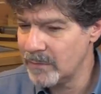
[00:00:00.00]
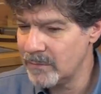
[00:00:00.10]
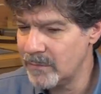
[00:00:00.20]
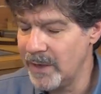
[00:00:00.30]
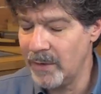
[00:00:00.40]

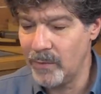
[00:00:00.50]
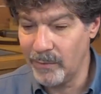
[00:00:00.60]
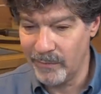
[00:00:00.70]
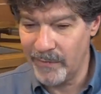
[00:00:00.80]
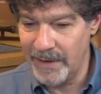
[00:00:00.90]
Well, we
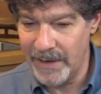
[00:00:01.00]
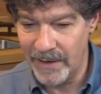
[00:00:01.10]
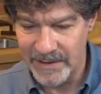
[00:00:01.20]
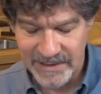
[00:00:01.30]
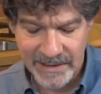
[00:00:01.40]
will find out
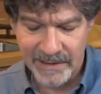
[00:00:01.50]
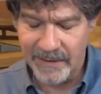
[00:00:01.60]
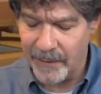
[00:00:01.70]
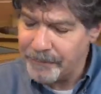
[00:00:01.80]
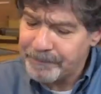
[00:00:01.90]
in a second
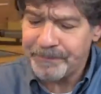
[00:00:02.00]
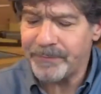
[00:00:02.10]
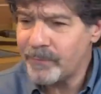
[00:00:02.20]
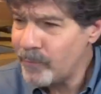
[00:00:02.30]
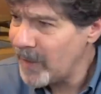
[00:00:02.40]
here.
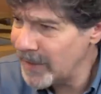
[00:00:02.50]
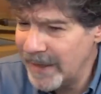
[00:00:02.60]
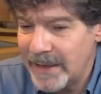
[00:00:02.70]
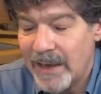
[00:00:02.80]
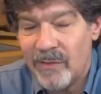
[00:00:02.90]
In
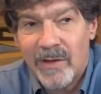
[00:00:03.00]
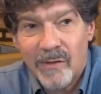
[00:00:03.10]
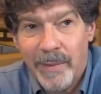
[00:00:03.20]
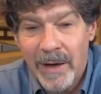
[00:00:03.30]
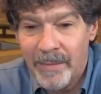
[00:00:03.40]
any case, the
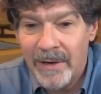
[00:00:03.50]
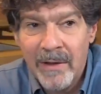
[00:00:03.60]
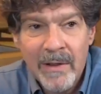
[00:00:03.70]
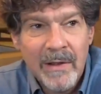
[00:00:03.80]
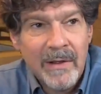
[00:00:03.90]
experiment,
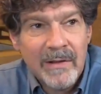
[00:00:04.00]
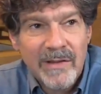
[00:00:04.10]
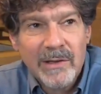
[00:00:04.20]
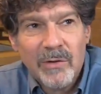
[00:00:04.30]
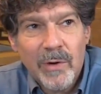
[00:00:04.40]

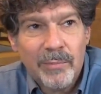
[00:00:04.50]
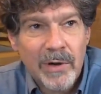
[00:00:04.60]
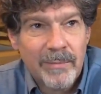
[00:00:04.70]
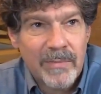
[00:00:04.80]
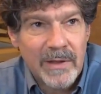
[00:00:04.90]
Zach, you want to
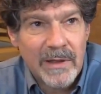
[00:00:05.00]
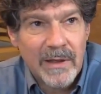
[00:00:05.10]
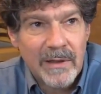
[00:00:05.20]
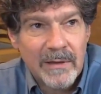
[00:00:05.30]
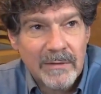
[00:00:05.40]
put up
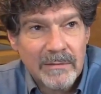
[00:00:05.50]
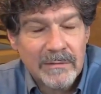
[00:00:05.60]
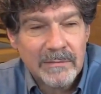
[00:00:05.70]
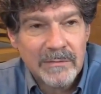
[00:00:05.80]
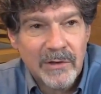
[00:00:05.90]
the
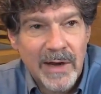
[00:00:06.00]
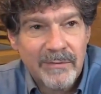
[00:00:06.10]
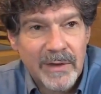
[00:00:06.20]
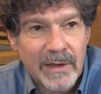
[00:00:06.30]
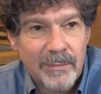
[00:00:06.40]

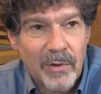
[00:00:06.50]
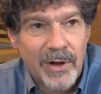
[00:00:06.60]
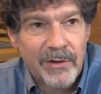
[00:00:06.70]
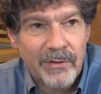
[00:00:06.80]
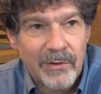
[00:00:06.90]
graphic I
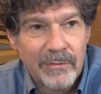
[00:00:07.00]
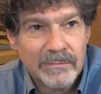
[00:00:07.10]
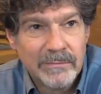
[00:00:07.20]
pointed you to?